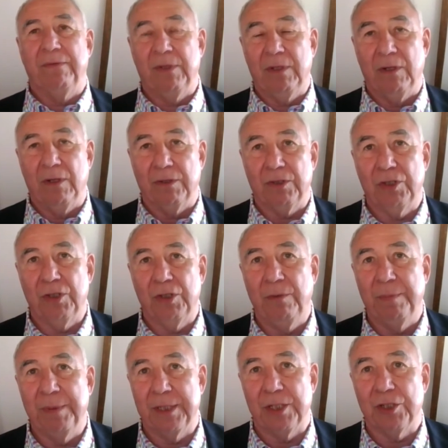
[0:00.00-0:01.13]
got two
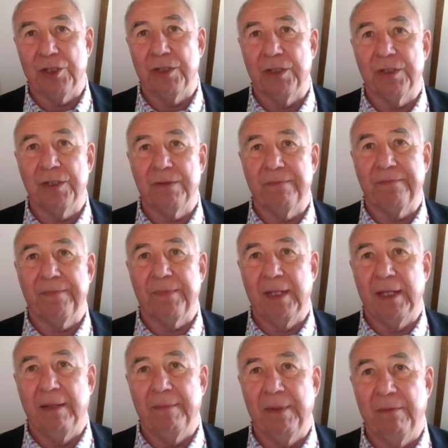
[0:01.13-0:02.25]
positions,
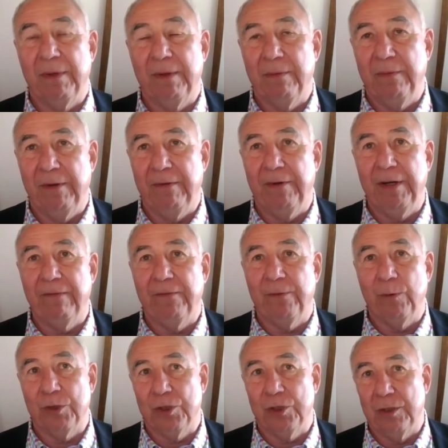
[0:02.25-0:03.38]
but we're very
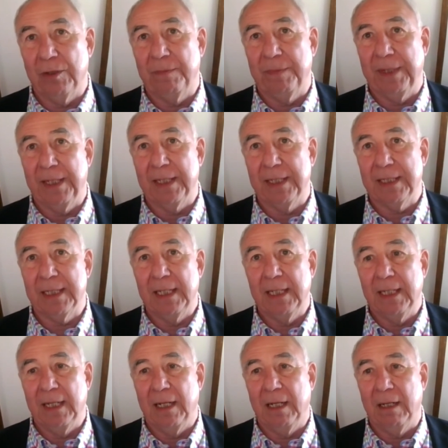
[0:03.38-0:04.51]
fortunate because
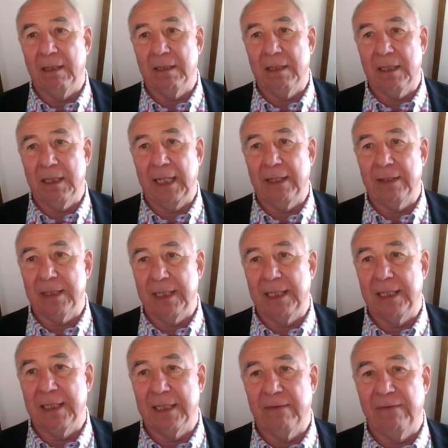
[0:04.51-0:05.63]
our town
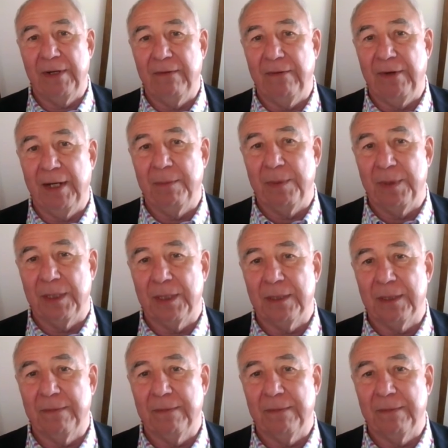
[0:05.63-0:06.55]
centres are very vibrant.